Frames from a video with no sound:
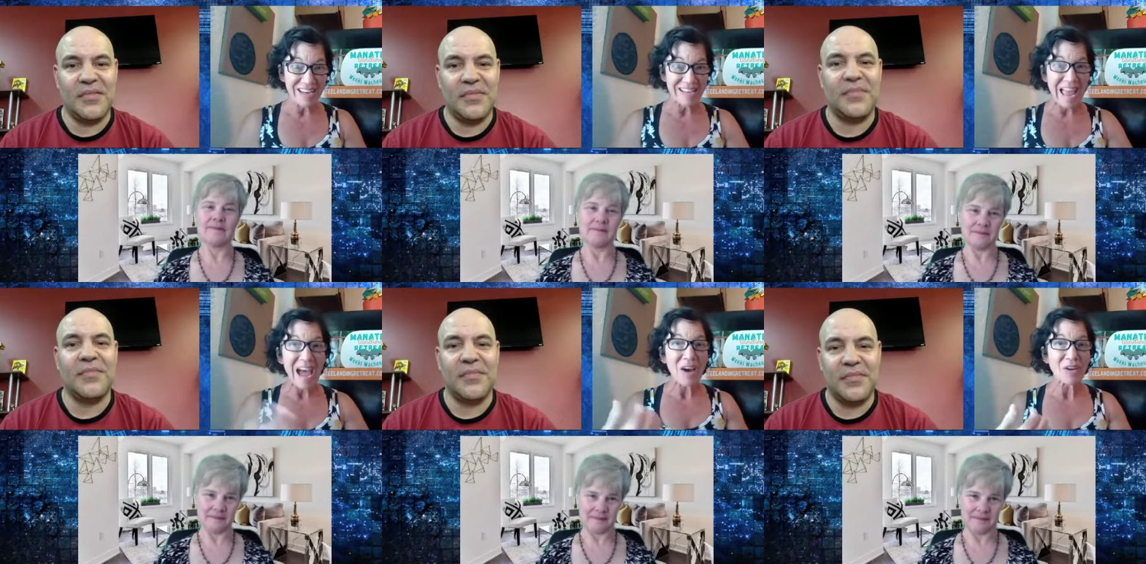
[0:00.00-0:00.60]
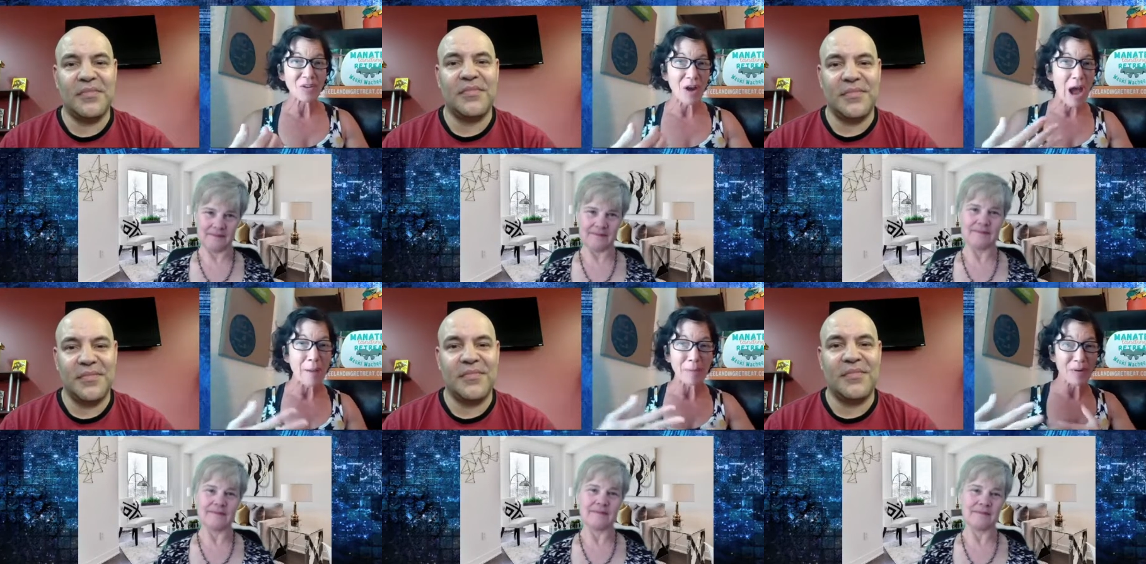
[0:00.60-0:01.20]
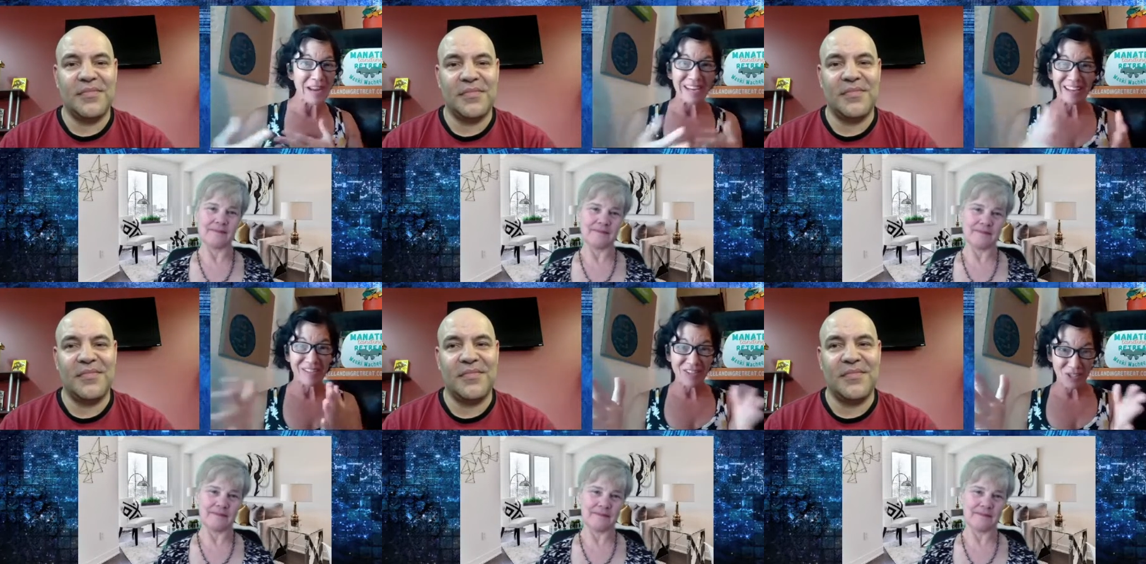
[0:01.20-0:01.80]
Speaker 1: now you're operating
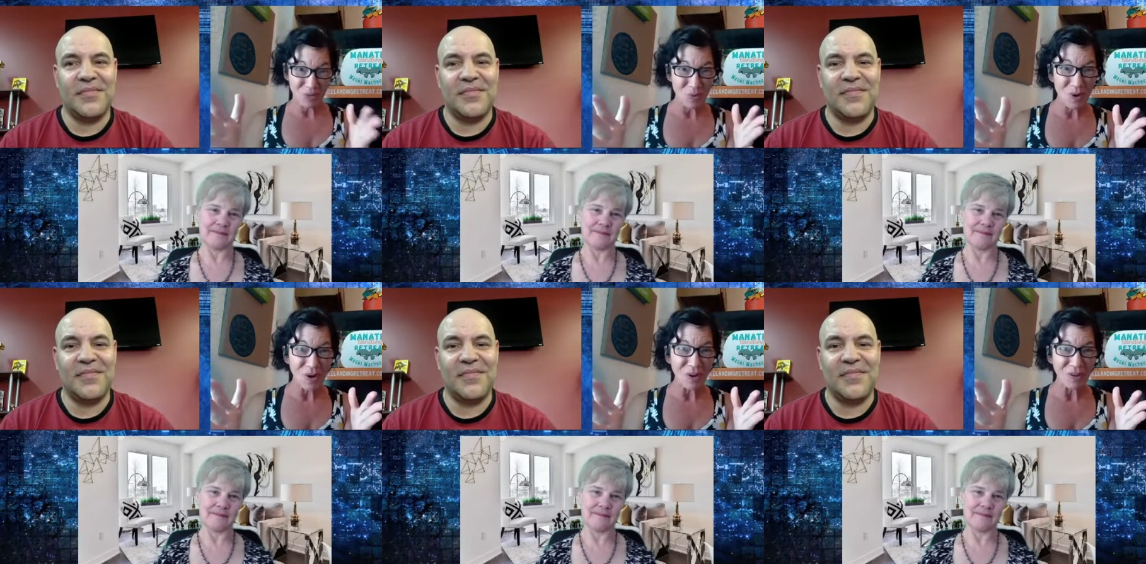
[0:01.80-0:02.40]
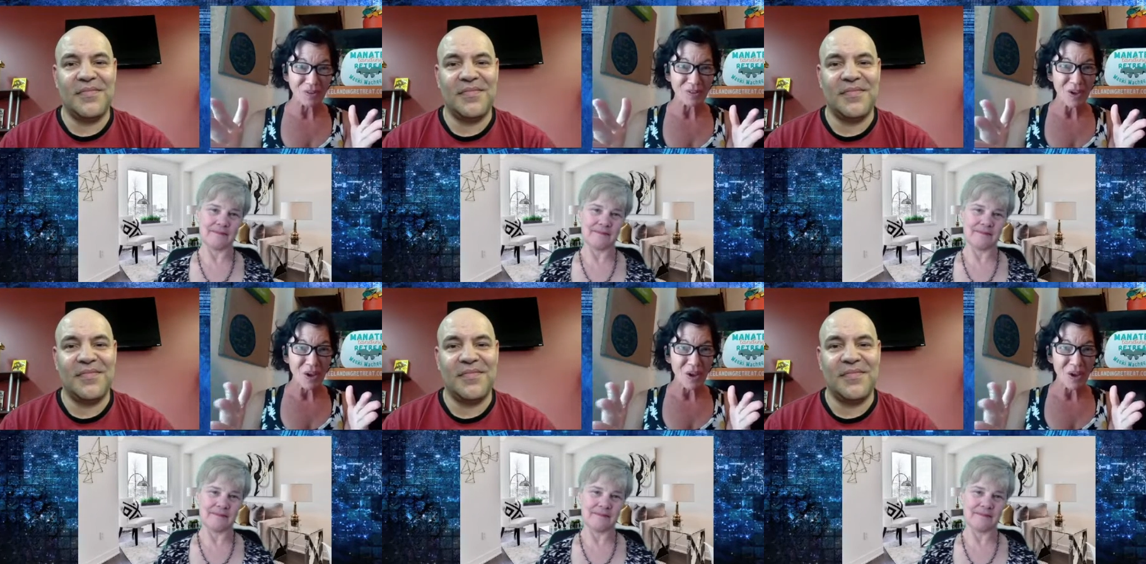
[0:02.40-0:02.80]
in this world